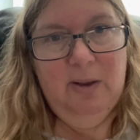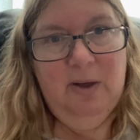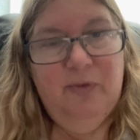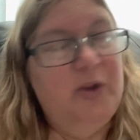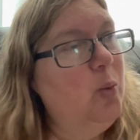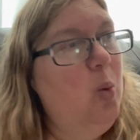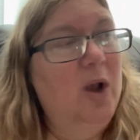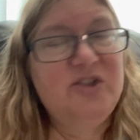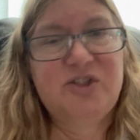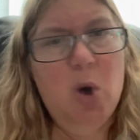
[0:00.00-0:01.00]
There
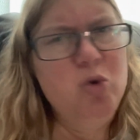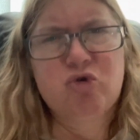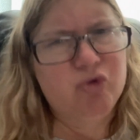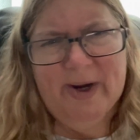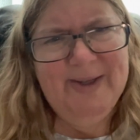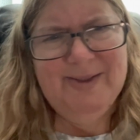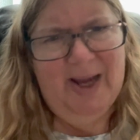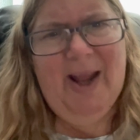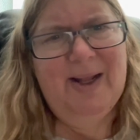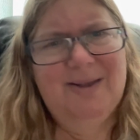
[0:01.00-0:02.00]
was no grid
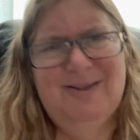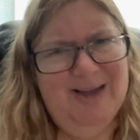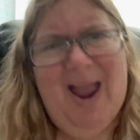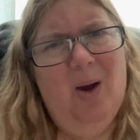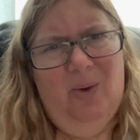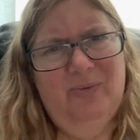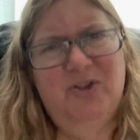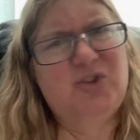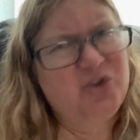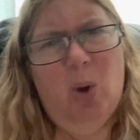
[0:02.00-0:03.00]
taken down. The
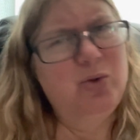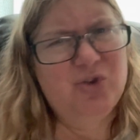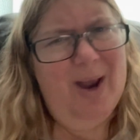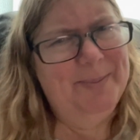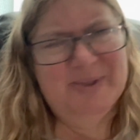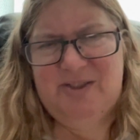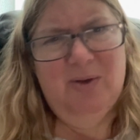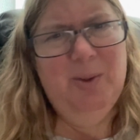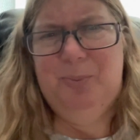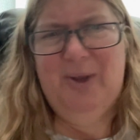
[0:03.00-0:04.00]
soul trap is
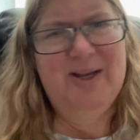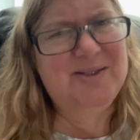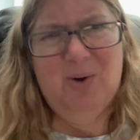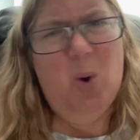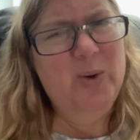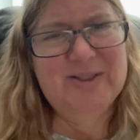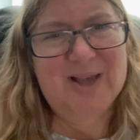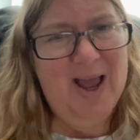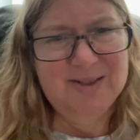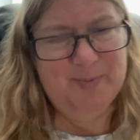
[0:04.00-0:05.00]
still in place. It always
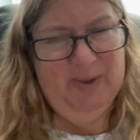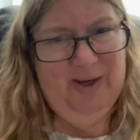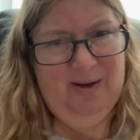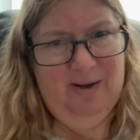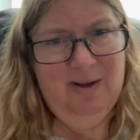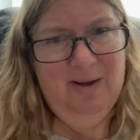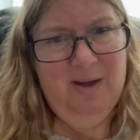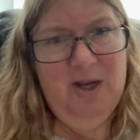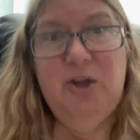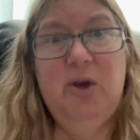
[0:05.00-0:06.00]
has been.
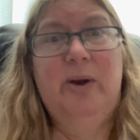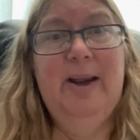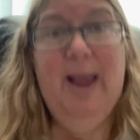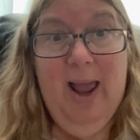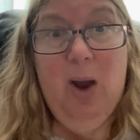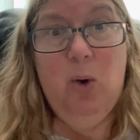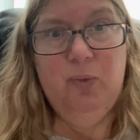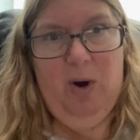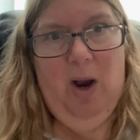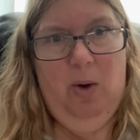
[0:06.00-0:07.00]
You're in a hell
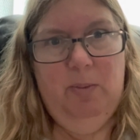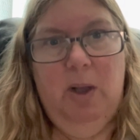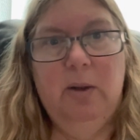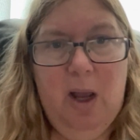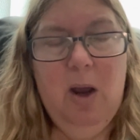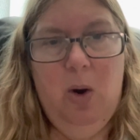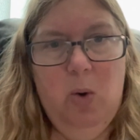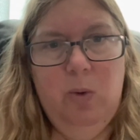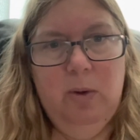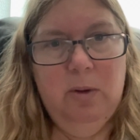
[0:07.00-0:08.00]
realm. Hello?